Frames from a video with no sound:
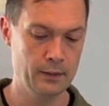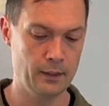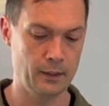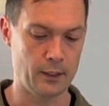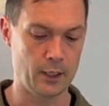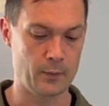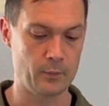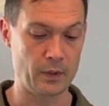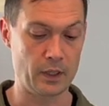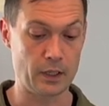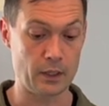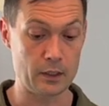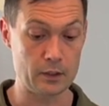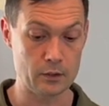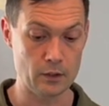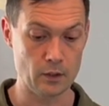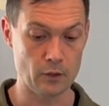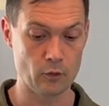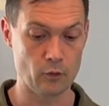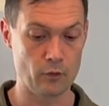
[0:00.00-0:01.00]
And I
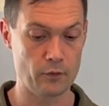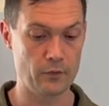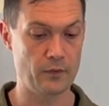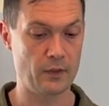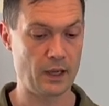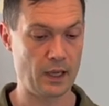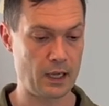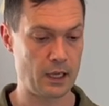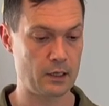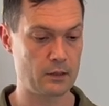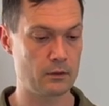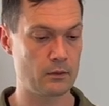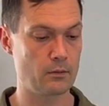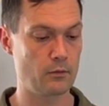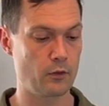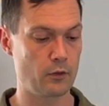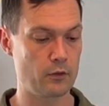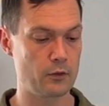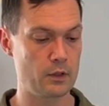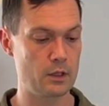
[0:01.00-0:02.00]
know that
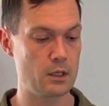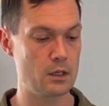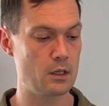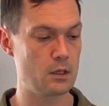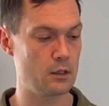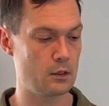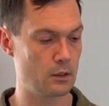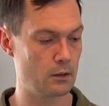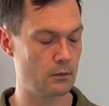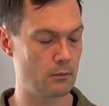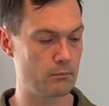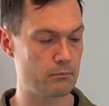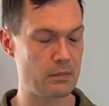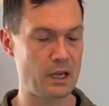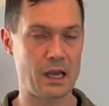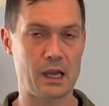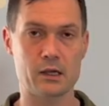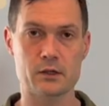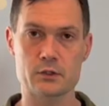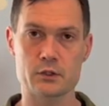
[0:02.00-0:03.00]
the
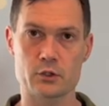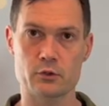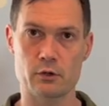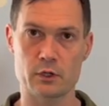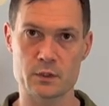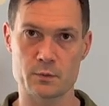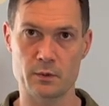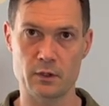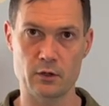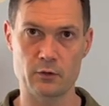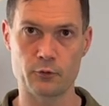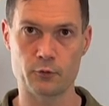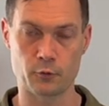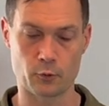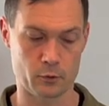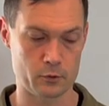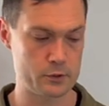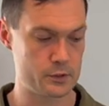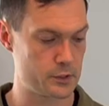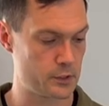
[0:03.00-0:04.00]
max transmitted
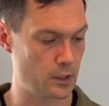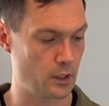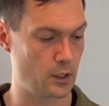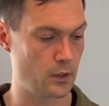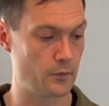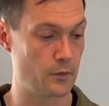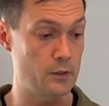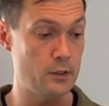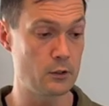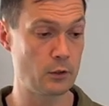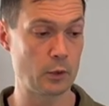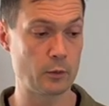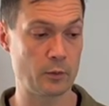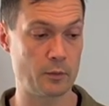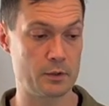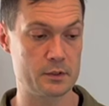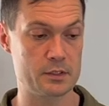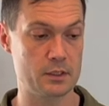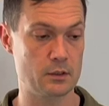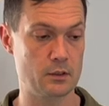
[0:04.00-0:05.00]
force on the knee armor
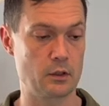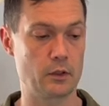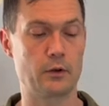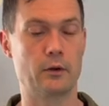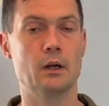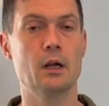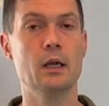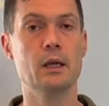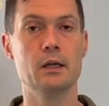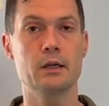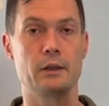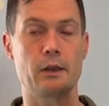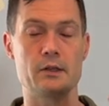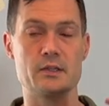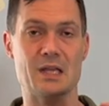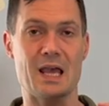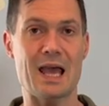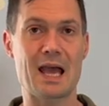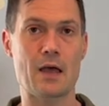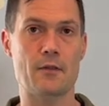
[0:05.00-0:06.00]
particular
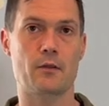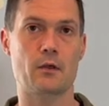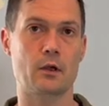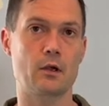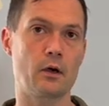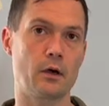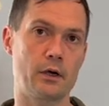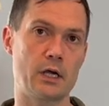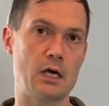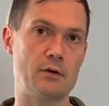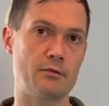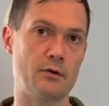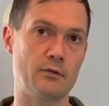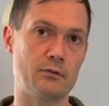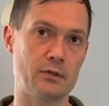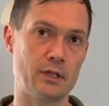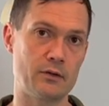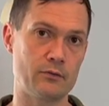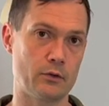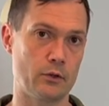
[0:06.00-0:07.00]
is at the cutoff of
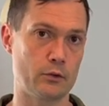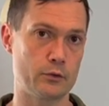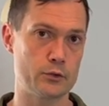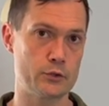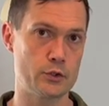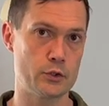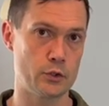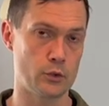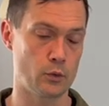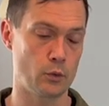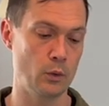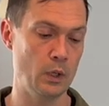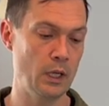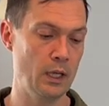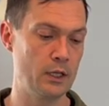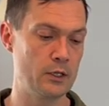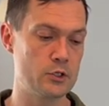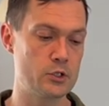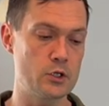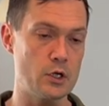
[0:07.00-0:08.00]
level two,
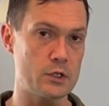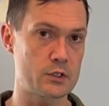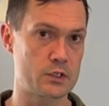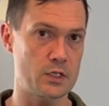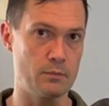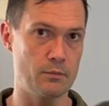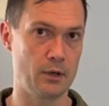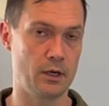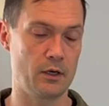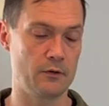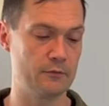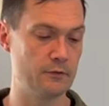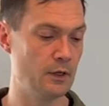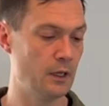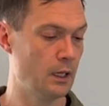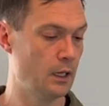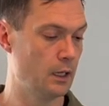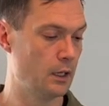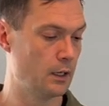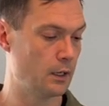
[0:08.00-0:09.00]
just above.
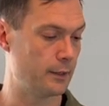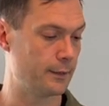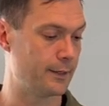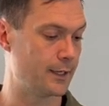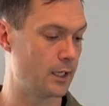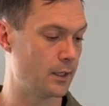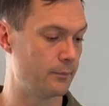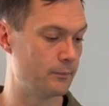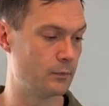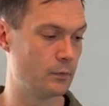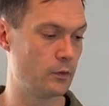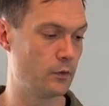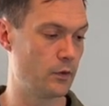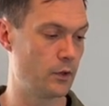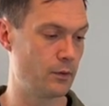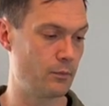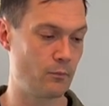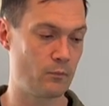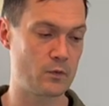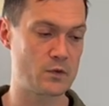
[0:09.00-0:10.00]

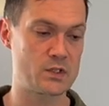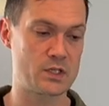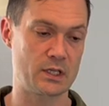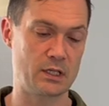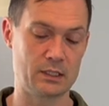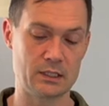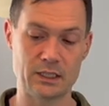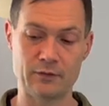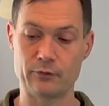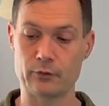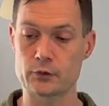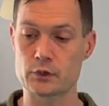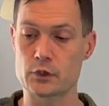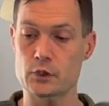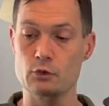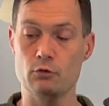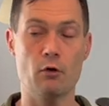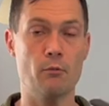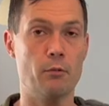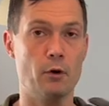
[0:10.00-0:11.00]
They sell level
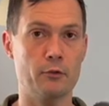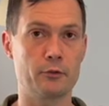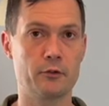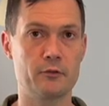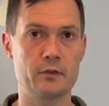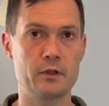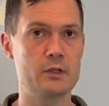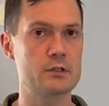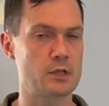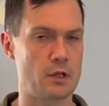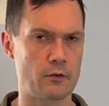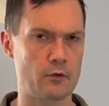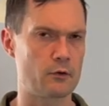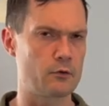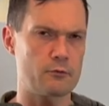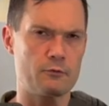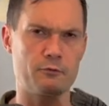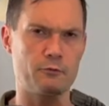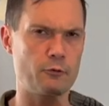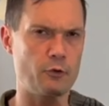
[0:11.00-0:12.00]
two of both of these and they're
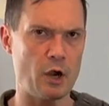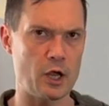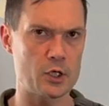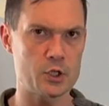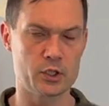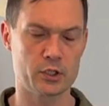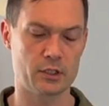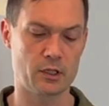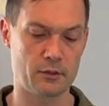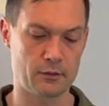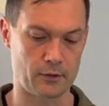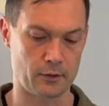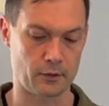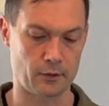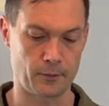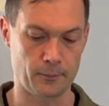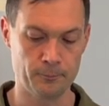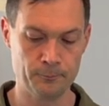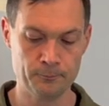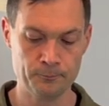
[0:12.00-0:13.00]
fractionally thicker.